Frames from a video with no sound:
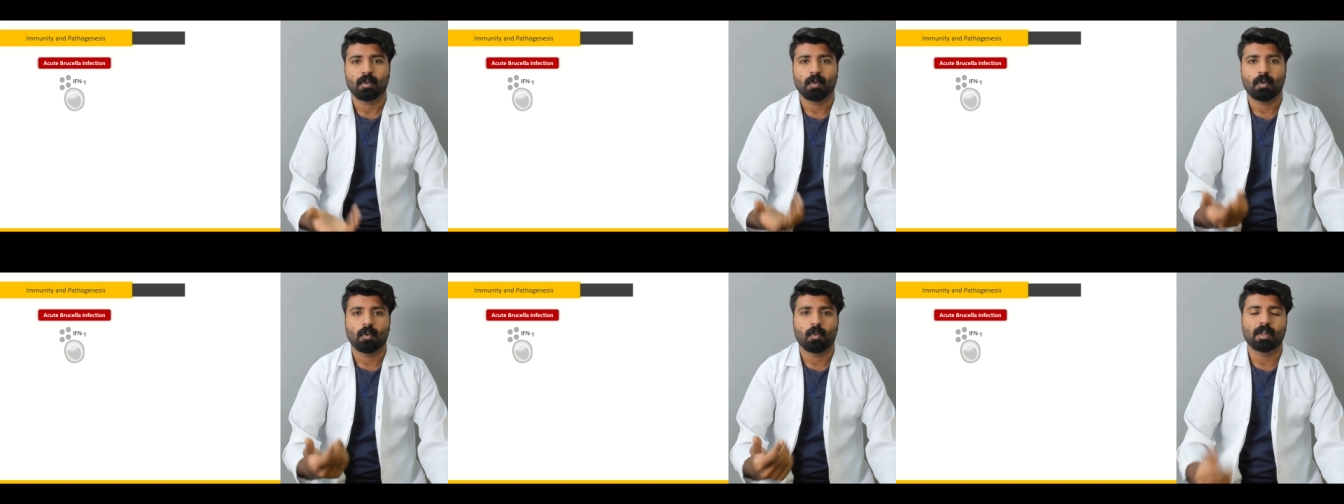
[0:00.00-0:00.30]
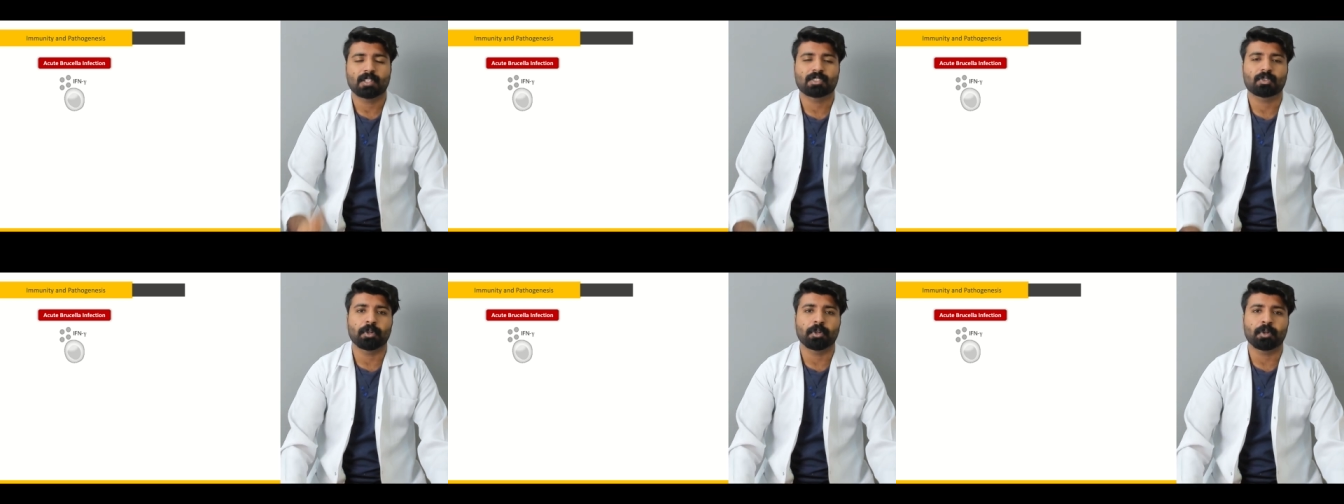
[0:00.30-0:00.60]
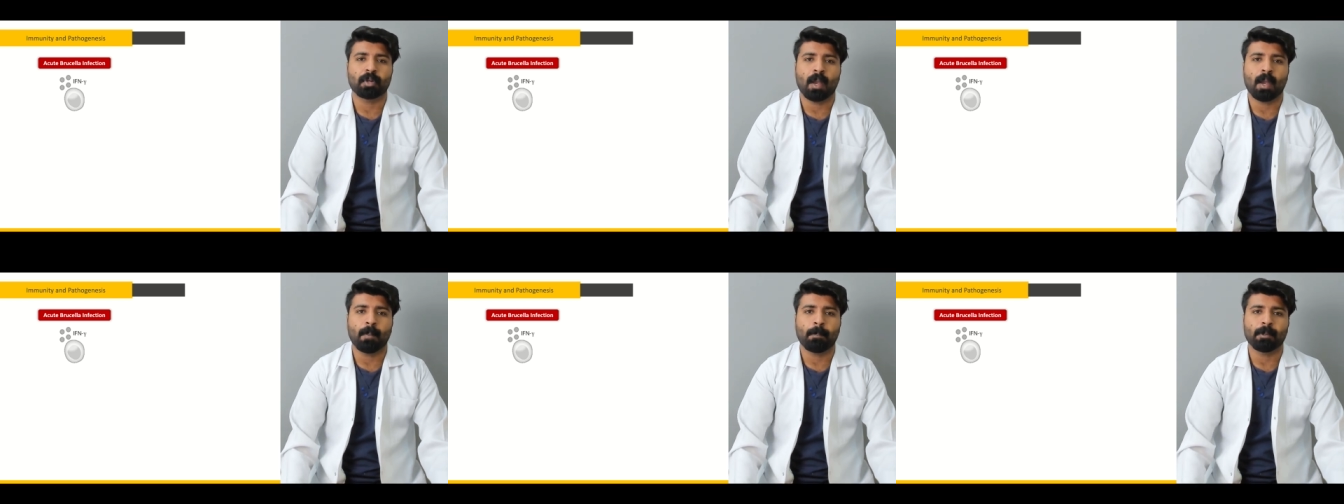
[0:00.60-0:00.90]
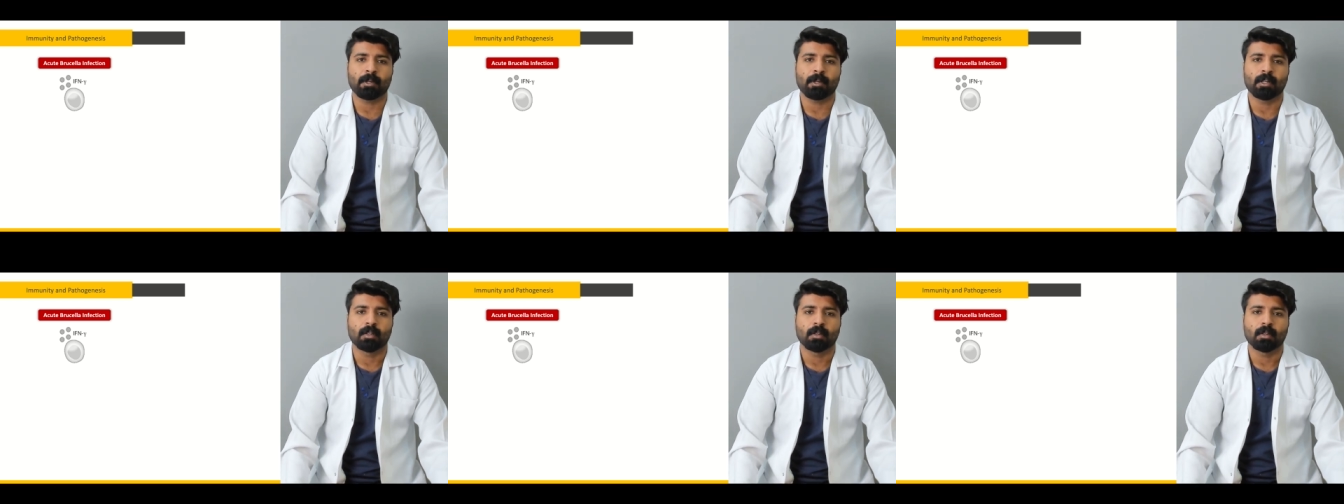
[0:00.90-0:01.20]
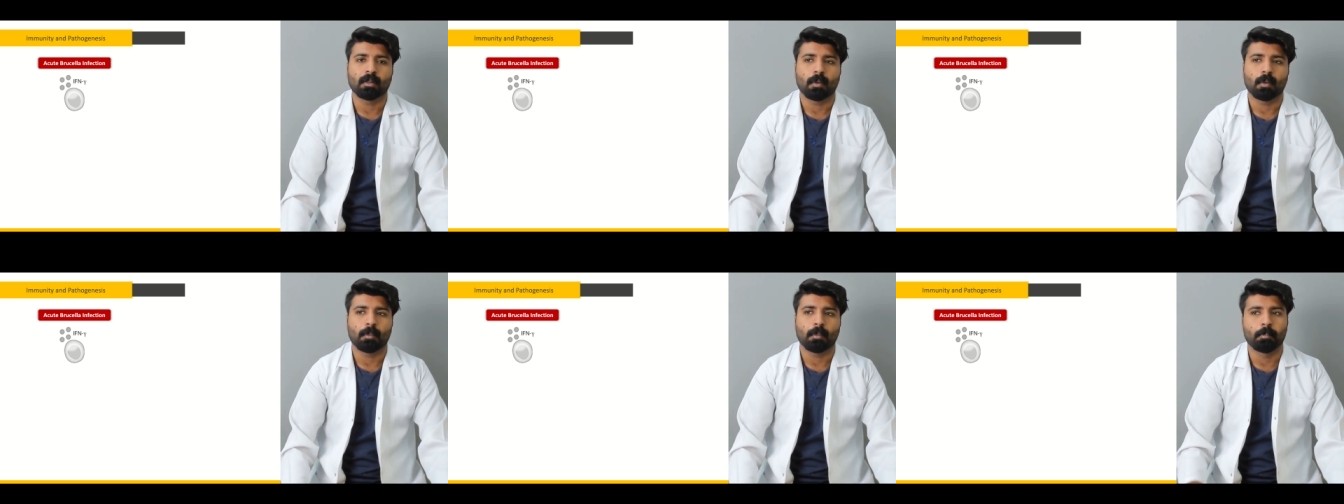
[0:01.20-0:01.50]
what's going to happen?
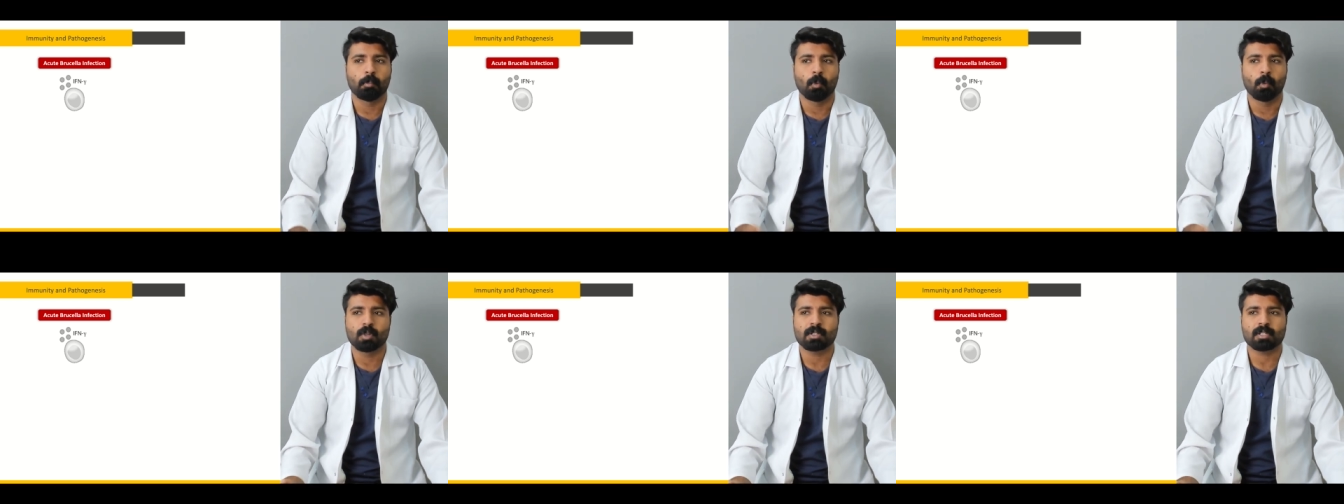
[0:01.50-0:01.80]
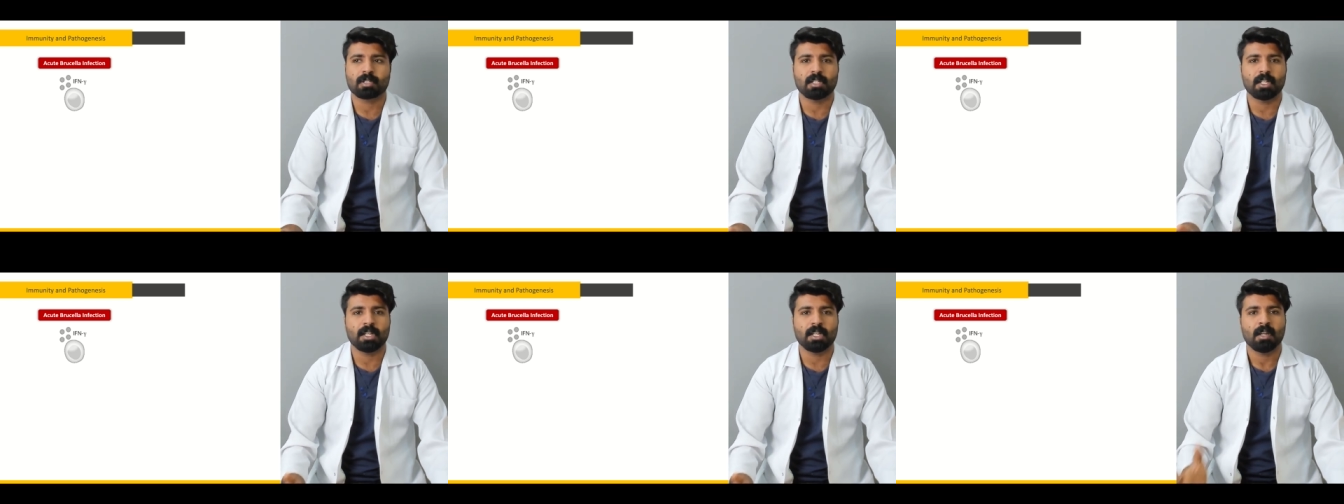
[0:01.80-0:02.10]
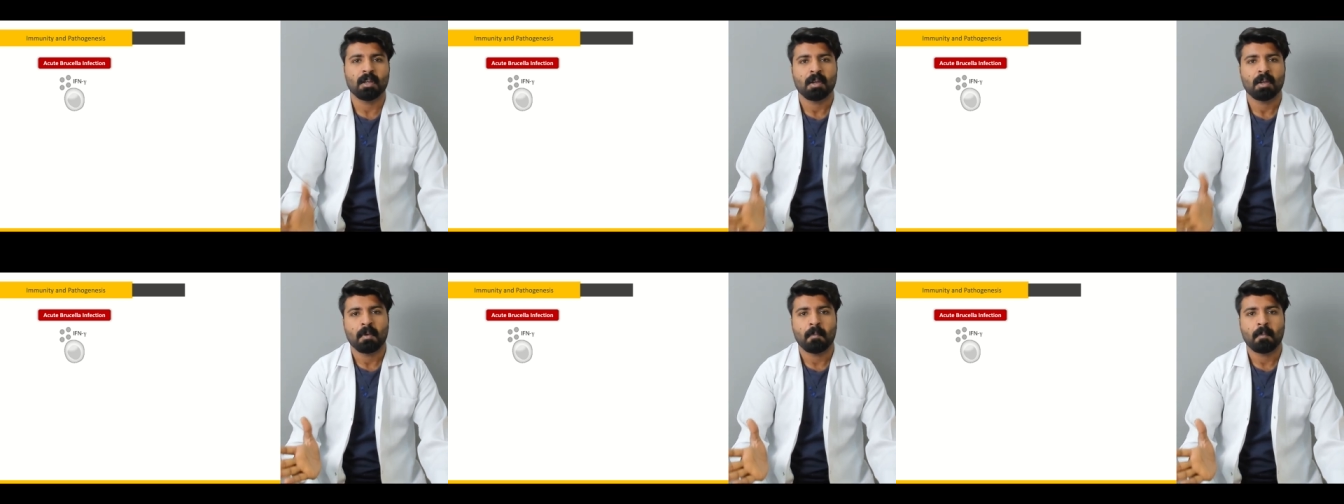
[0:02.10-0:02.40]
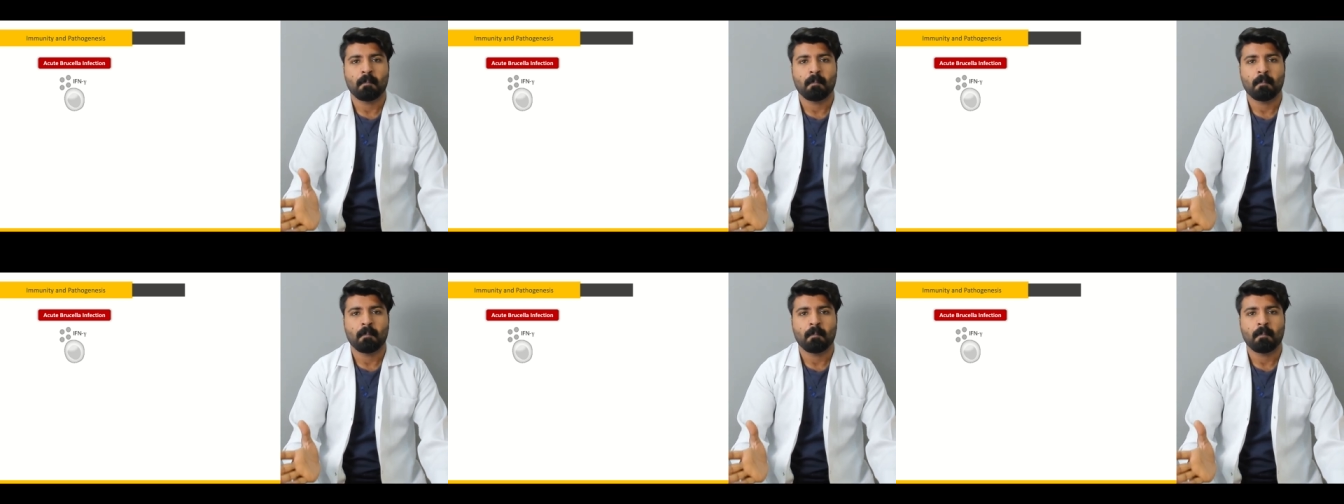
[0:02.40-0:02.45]
Mostly,